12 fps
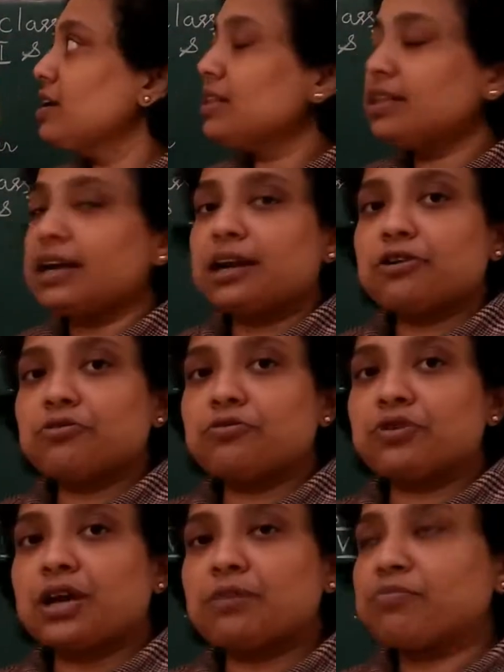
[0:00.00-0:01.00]
There are two
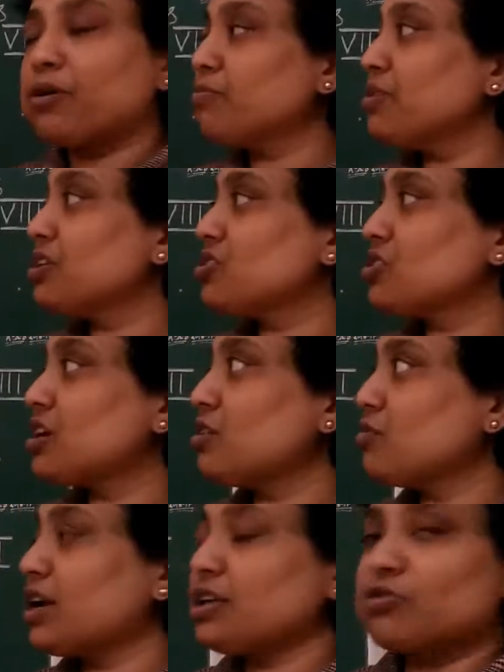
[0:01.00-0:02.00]
type of mixture.
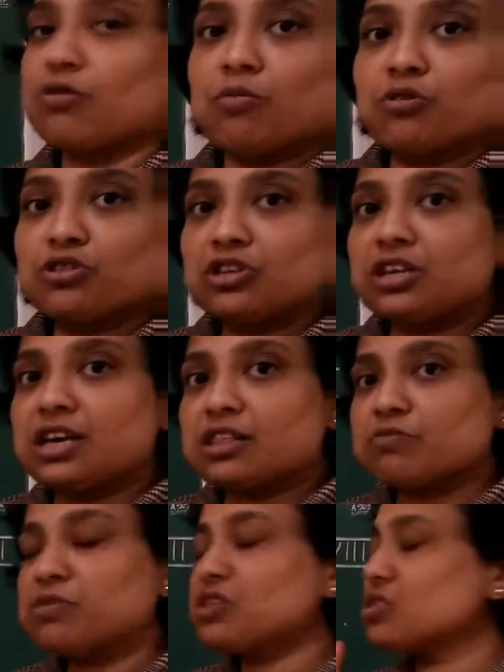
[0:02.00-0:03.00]
One is
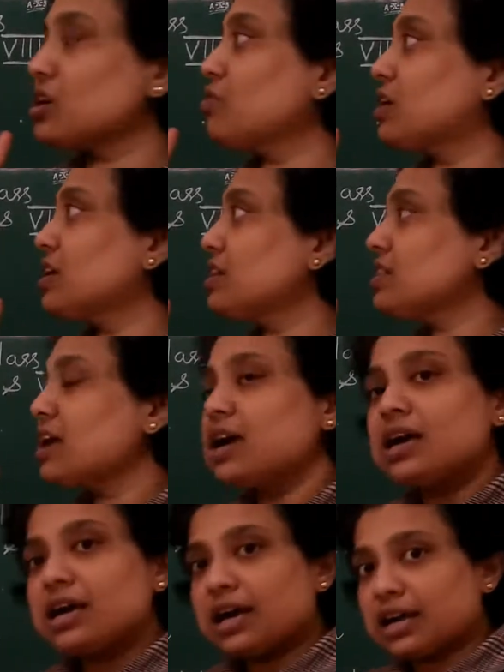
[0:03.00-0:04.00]
homogeneous mixture, one is
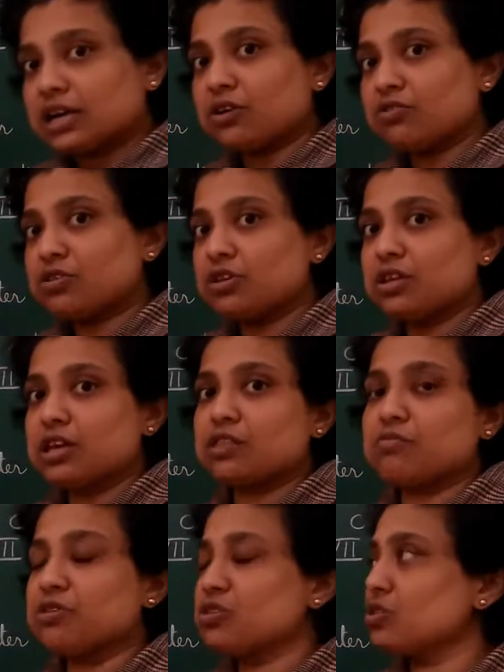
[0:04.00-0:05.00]

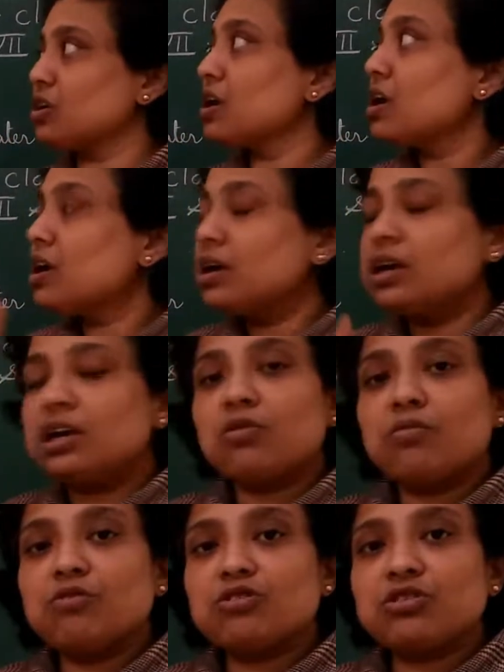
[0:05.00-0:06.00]
heterogeneous mixture. In
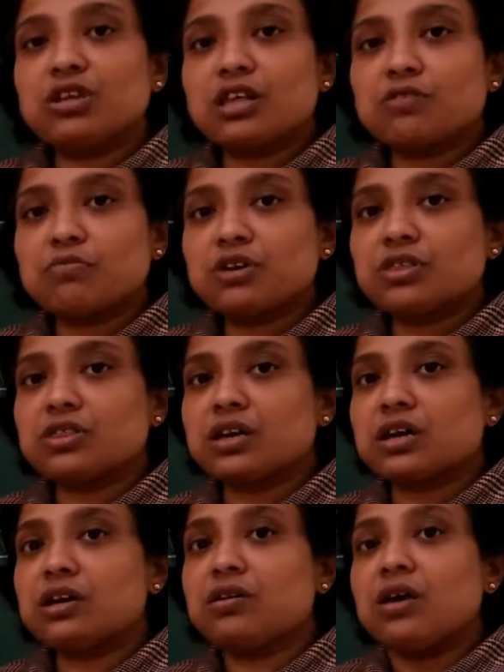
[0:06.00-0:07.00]
homogeneous
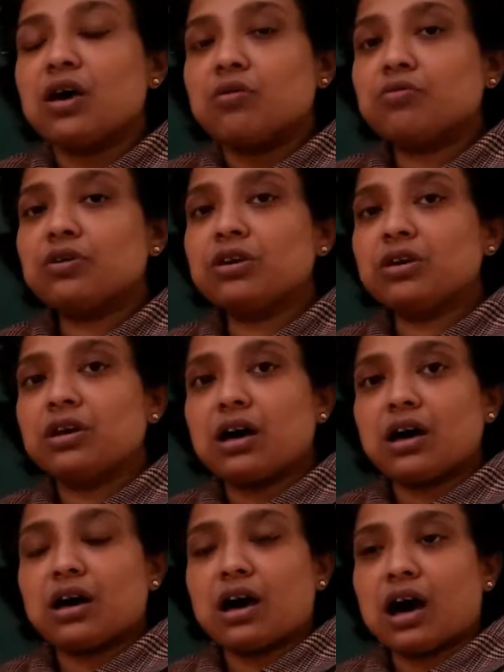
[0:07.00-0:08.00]
mixture,
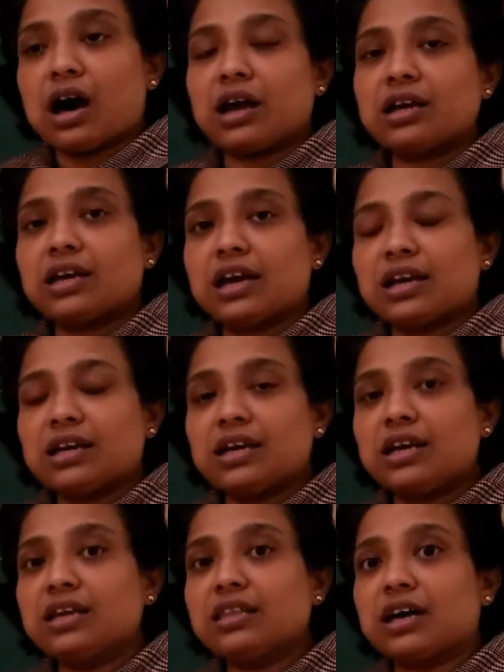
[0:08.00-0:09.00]
we are
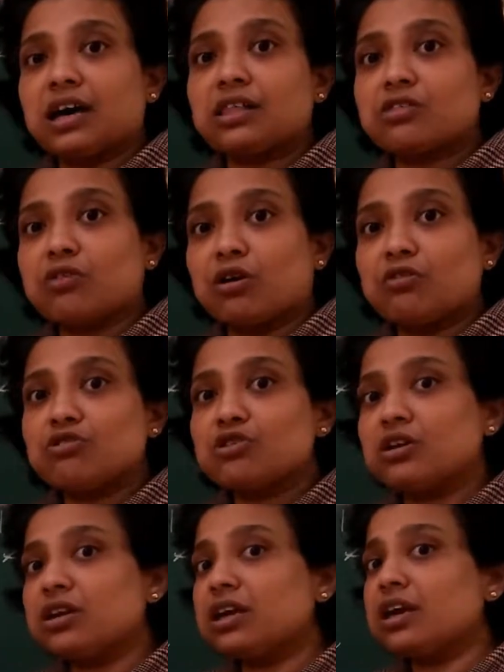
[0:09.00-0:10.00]
getting the
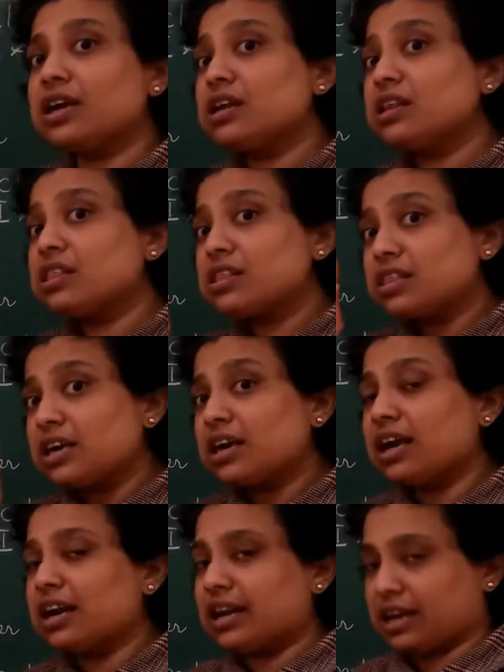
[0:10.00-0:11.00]
solution in
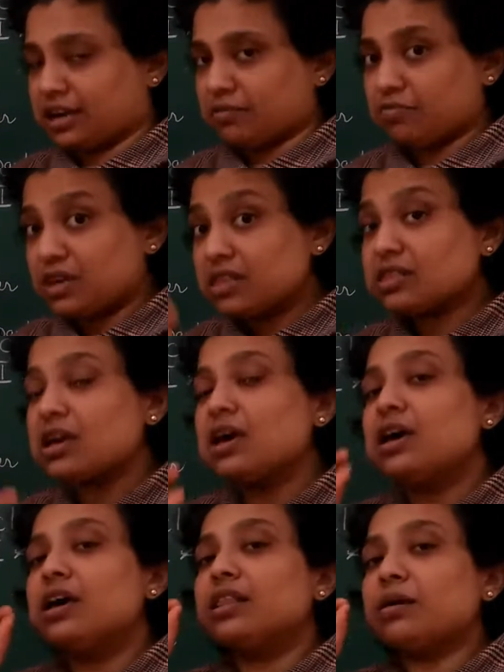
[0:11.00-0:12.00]
single layer, means
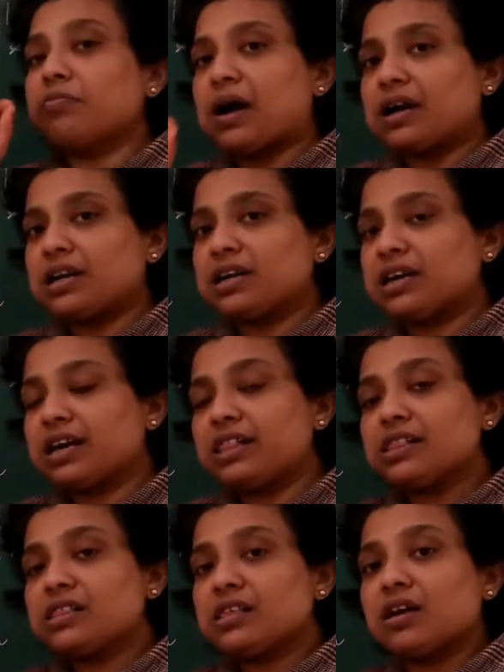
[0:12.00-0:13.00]
the
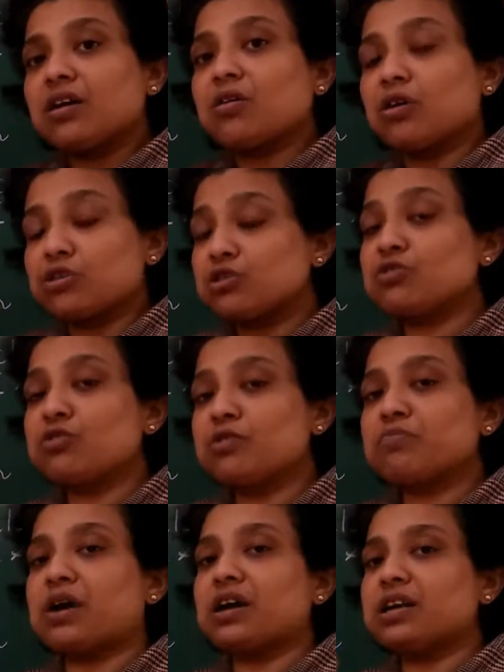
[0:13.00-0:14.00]
particles, constituent
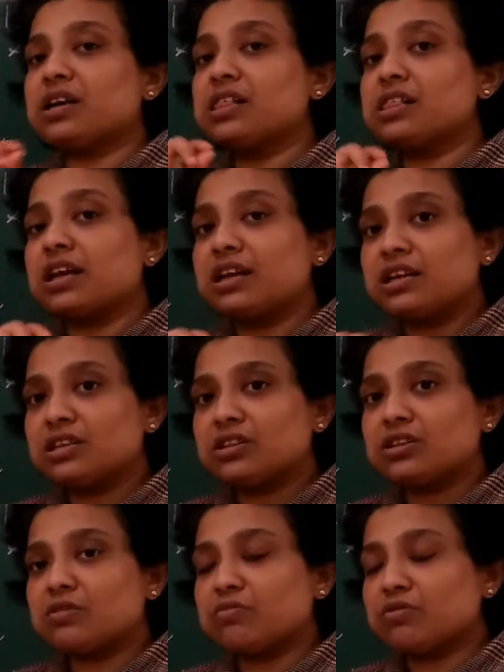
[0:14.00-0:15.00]
particles are
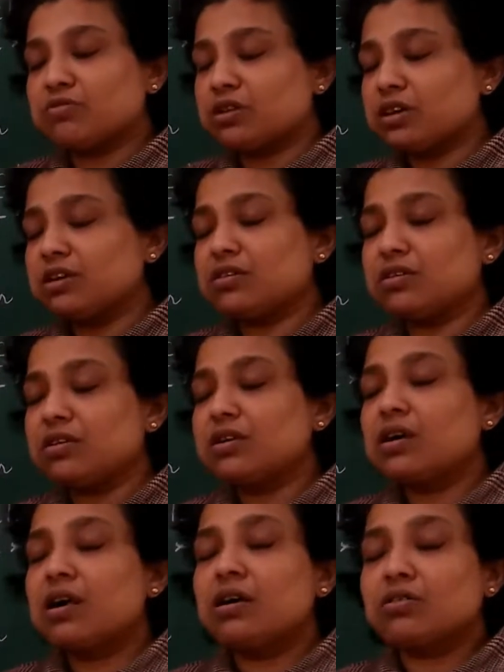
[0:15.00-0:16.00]
distributing,
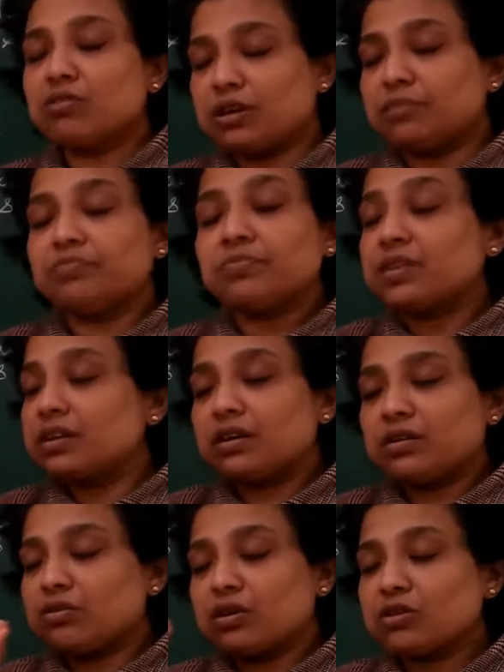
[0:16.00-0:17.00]

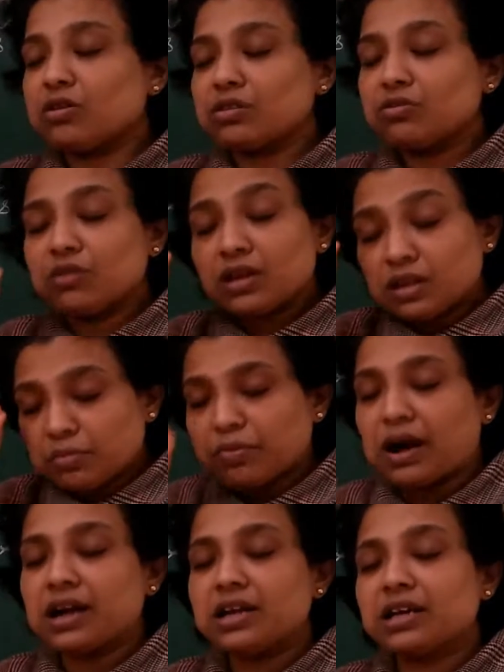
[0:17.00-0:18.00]
not constituent, the
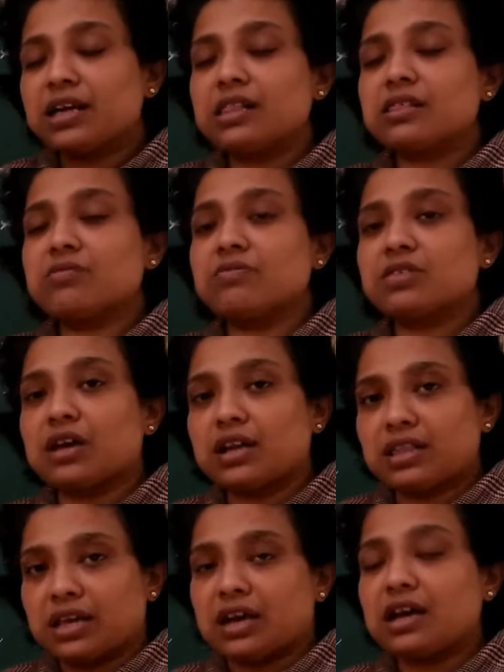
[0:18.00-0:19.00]
particles which
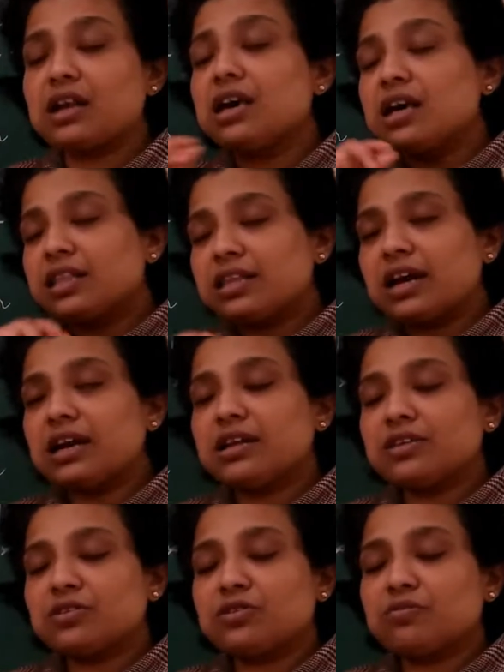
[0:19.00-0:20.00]
are there, they are
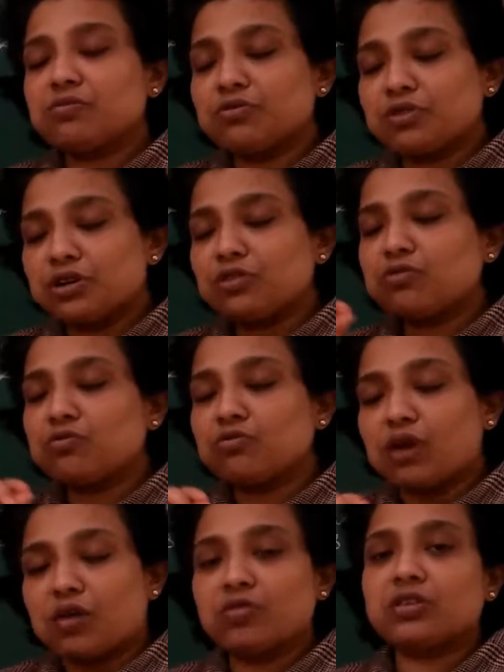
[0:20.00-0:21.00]
distributing
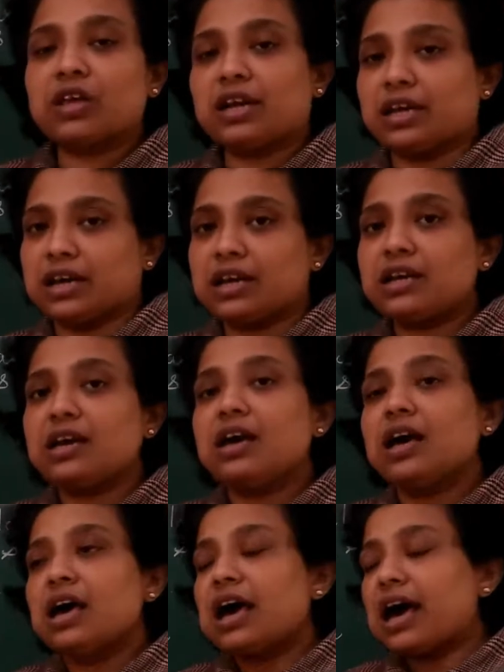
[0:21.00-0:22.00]
throughout the layer,
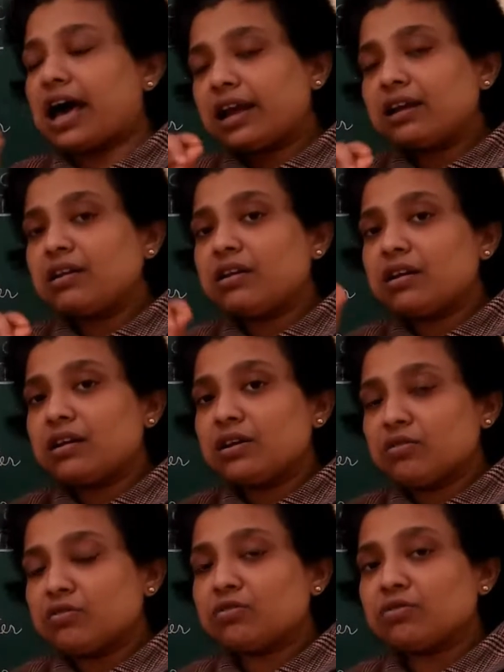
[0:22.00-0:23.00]
and
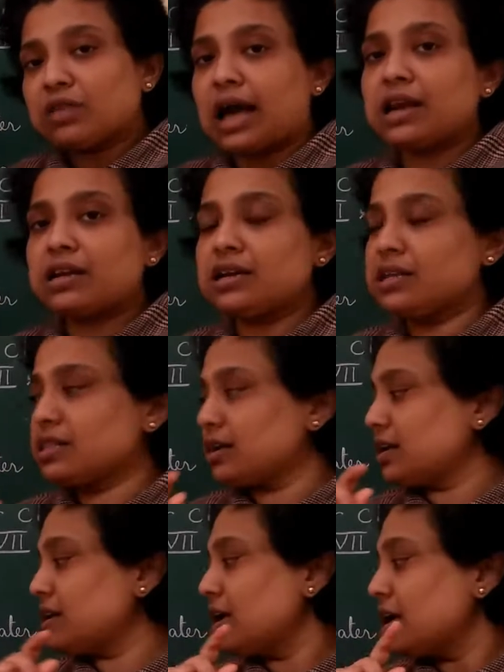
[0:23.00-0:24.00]
due to that
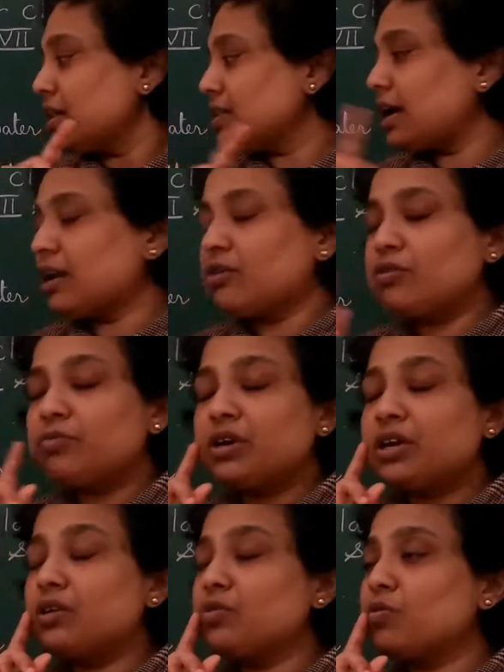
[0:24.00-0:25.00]
reason there will
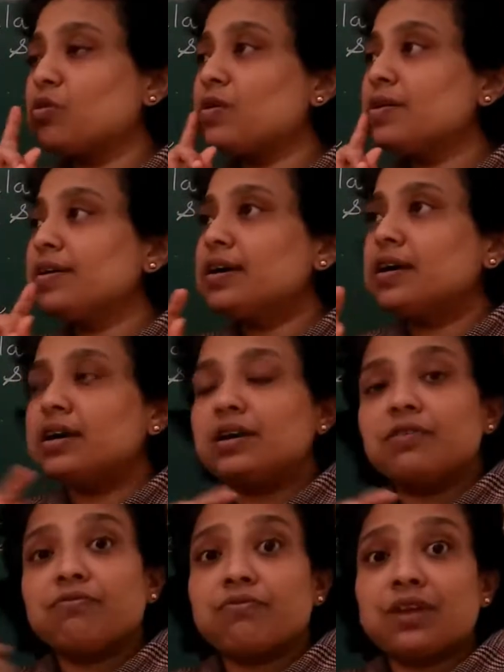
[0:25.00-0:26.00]
be no
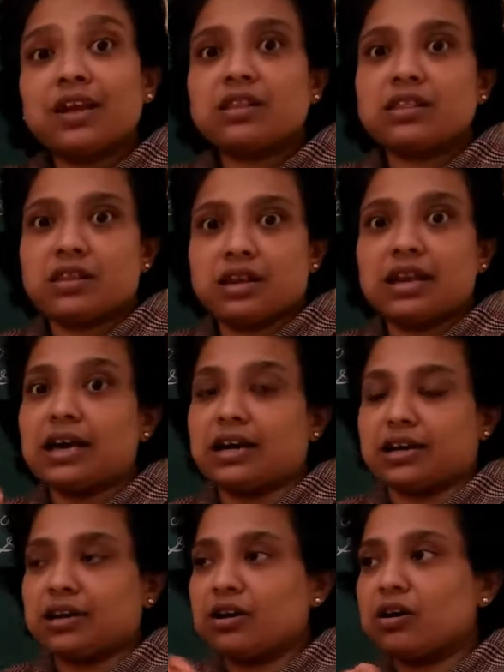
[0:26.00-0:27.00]
different
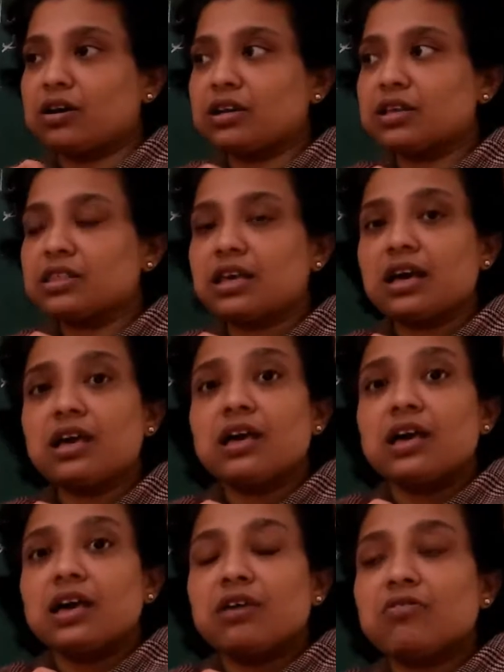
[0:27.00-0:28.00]
layer, or it is a,
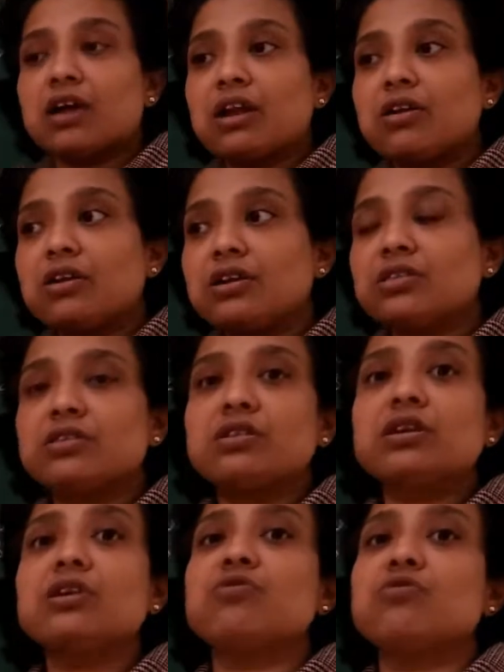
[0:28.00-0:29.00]
you cannot
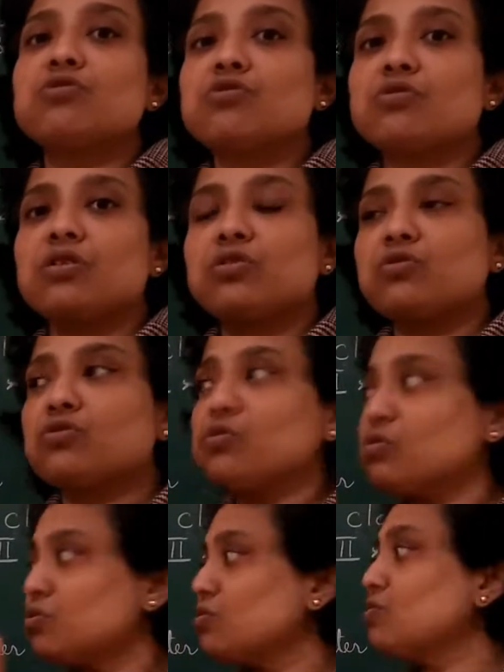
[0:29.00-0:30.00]
distinguish into
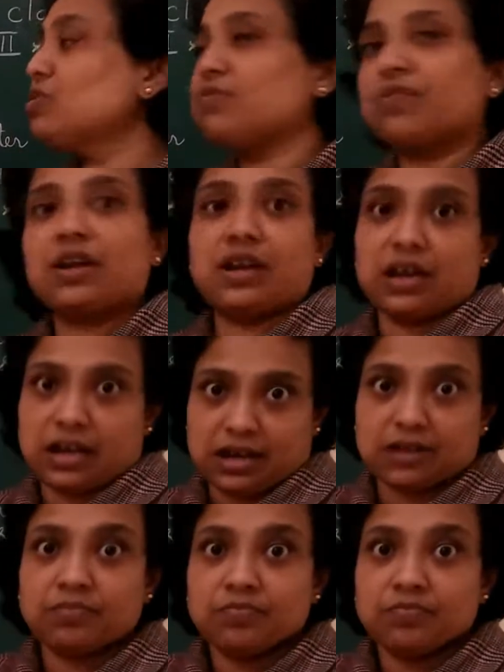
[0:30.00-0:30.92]
two different layer.